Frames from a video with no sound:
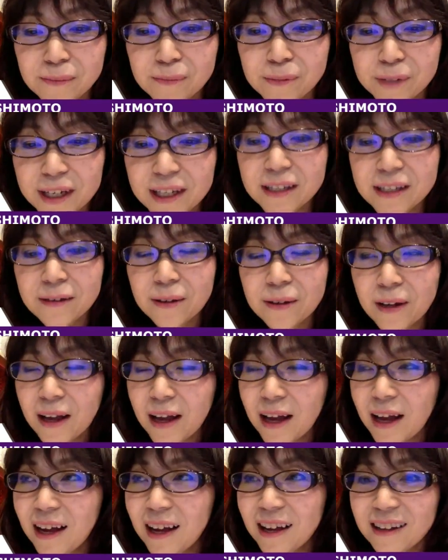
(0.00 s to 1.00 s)
please
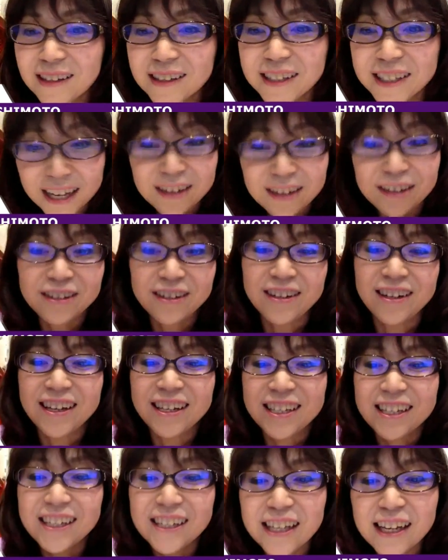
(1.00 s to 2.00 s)
check
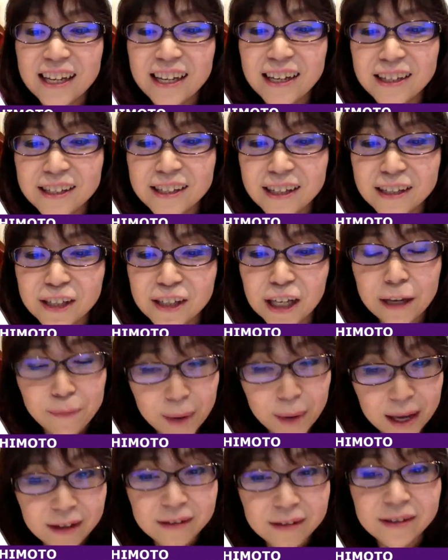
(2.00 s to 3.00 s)
such
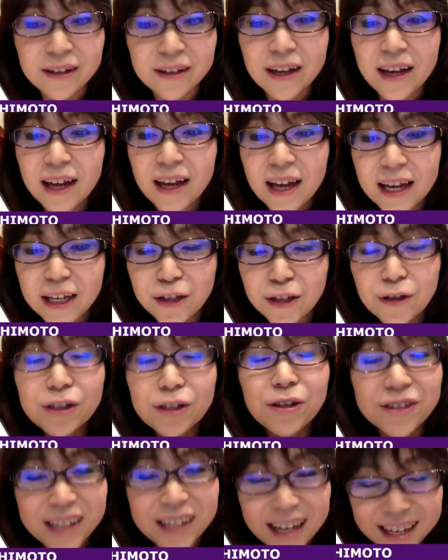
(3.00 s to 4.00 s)
event in your
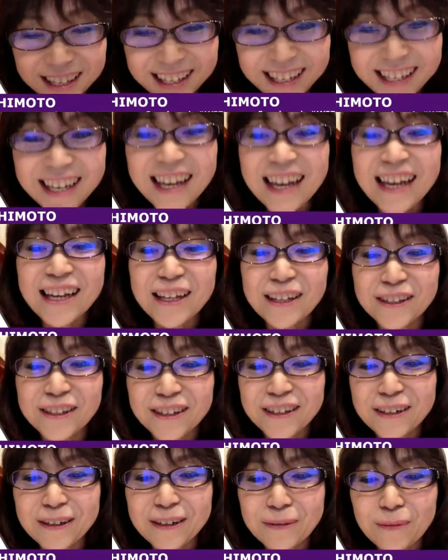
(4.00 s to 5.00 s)
society and
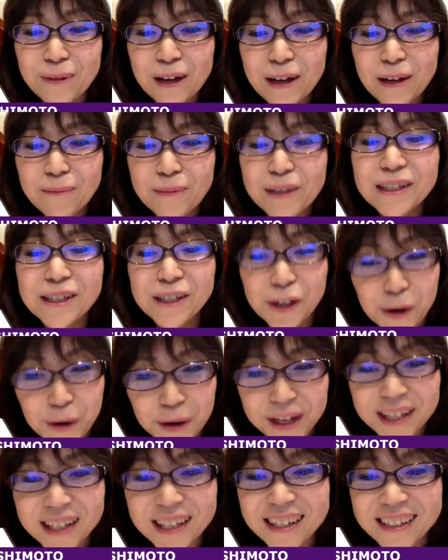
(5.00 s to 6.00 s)
please
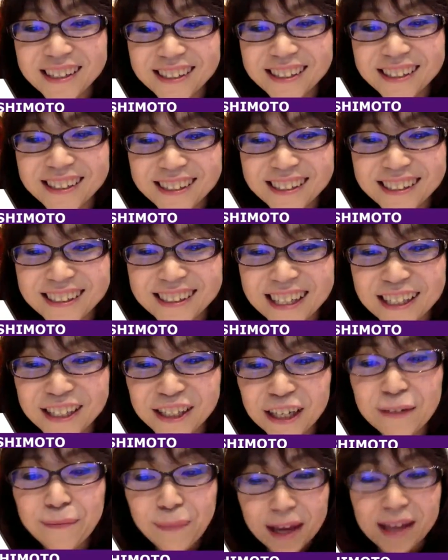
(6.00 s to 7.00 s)
join
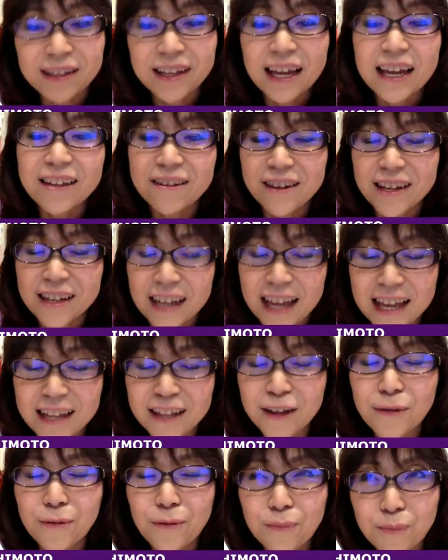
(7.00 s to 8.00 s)
such event
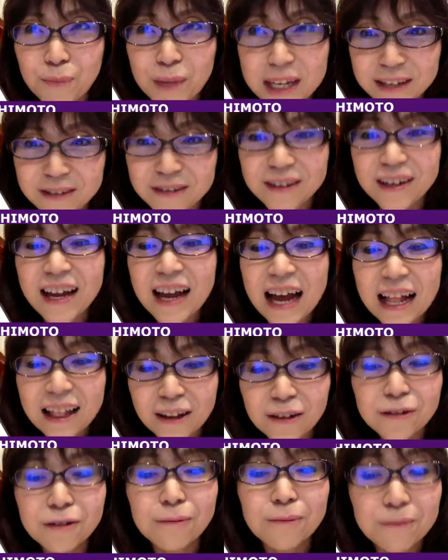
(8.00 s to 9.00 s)
and meet a
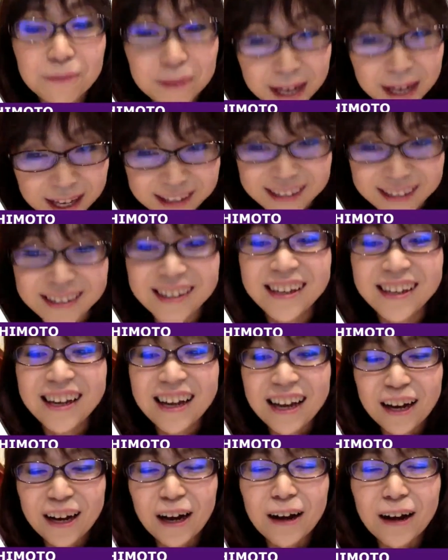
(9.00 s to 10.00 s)
lot of friends,
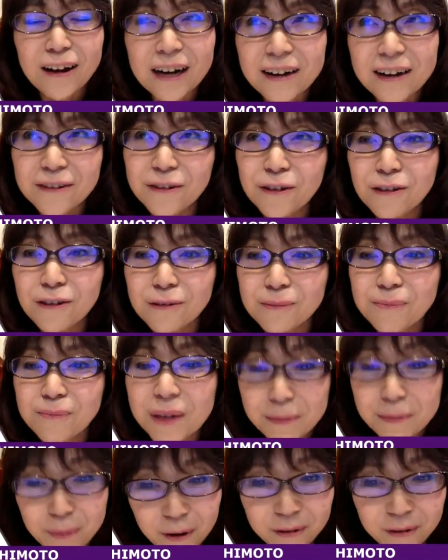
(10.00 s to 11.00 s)
a lot of
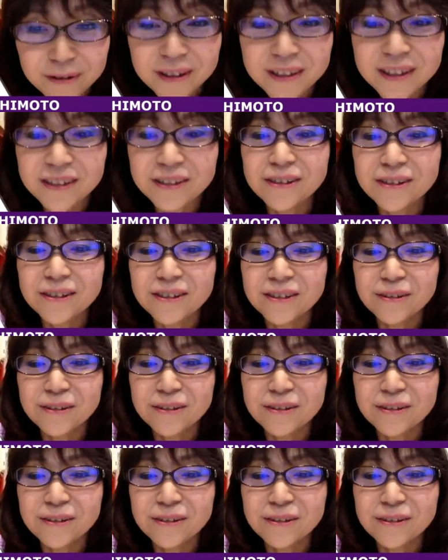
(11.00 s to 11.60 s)
people, so